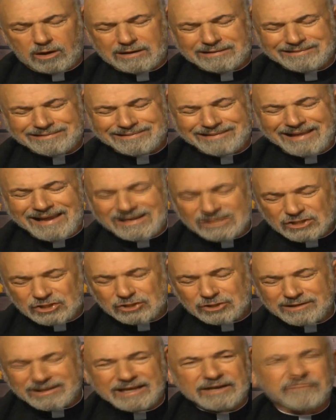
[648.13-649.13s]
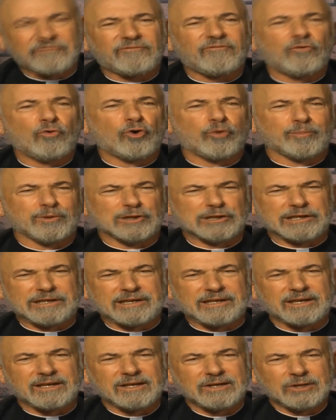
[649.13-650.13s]
less than
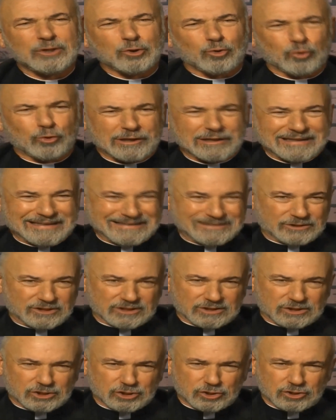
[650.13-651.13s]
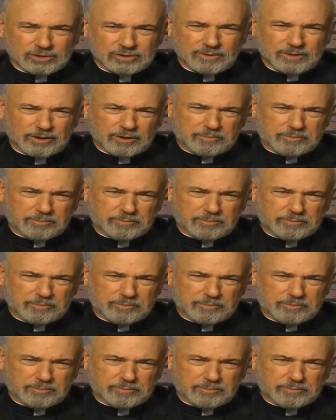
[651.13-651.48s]
formally religious,